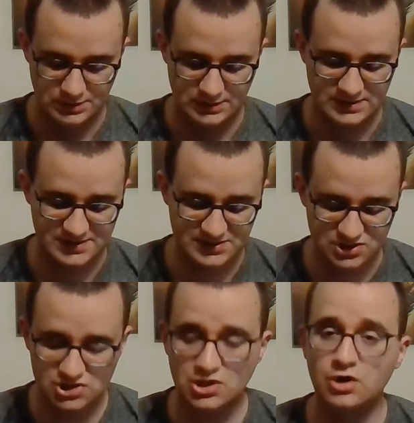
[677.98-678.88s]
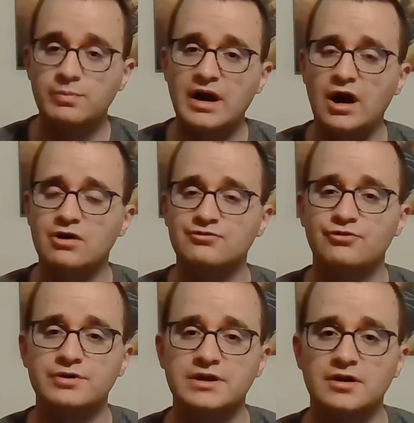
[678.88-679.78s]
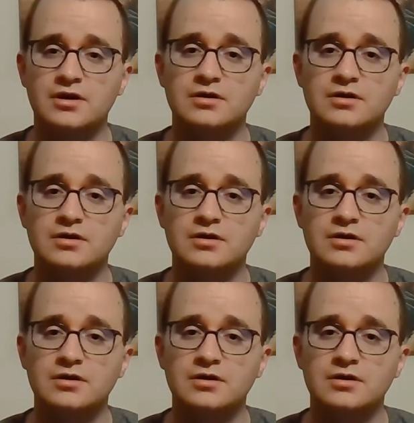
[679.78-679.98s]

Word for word: This is so powerful here.